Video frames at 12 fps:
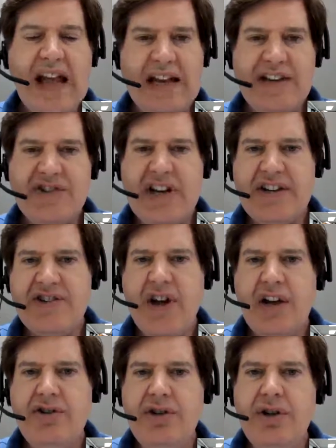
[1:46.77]
And it's
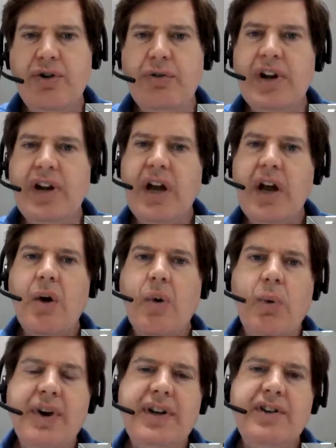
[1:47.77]
not new, but
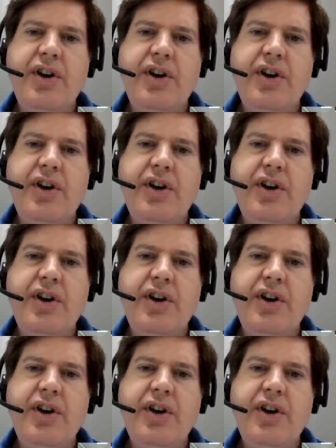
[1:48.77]
wanted